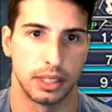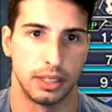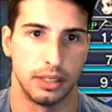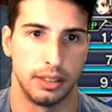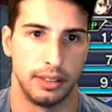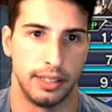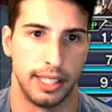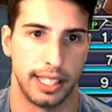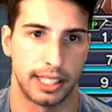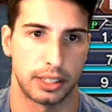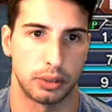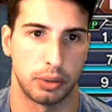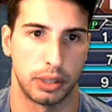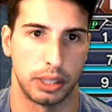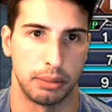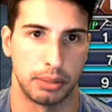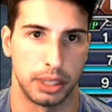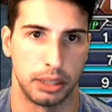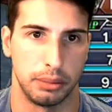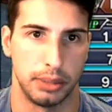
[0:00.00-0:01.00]
Next one
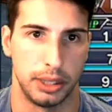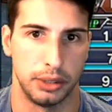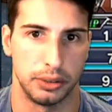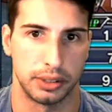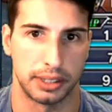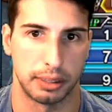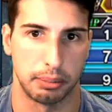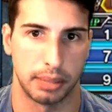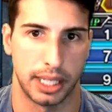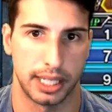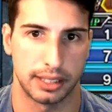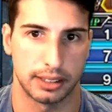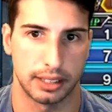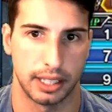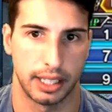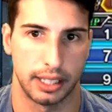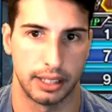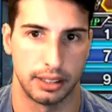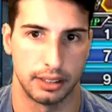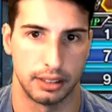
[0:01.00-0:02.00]
I'm gonna be using Black Sky.
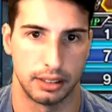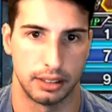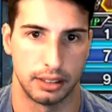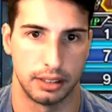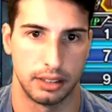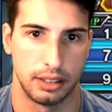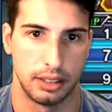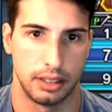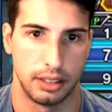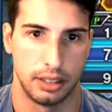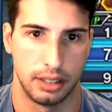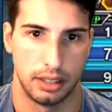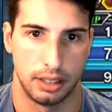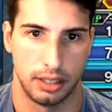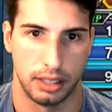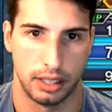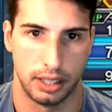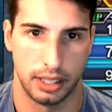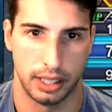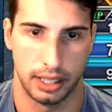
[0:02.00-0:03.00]

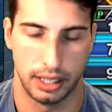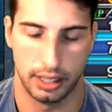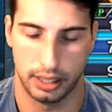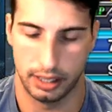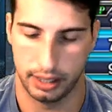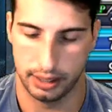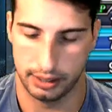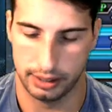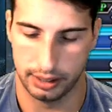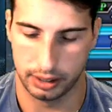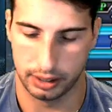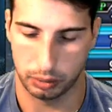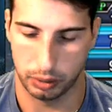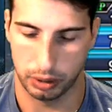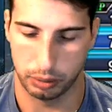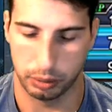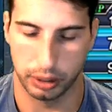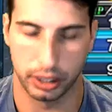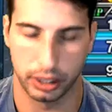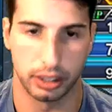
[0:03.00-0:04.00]
Uh, this one
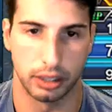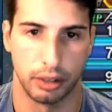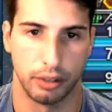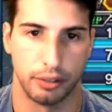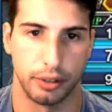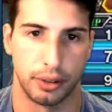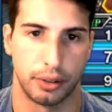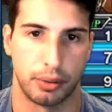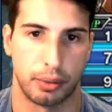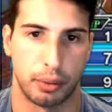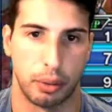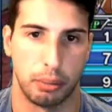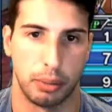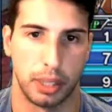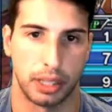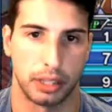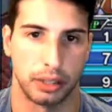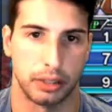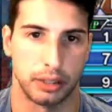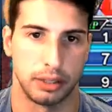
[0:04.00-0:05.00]
we're gonna go for Throw
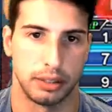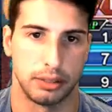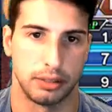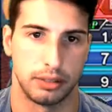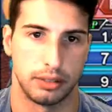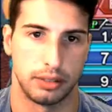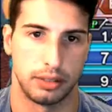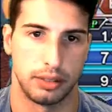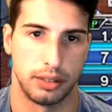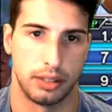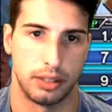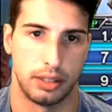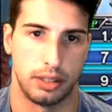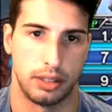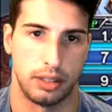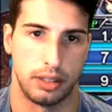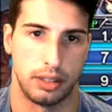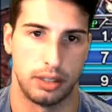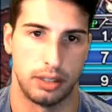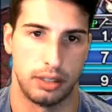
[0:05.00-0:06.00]
Buckler.
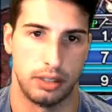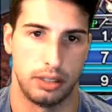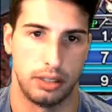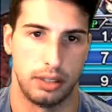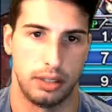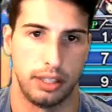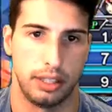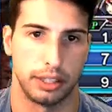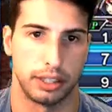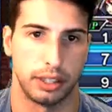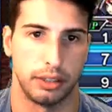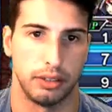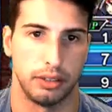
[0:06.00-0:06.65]
There you go.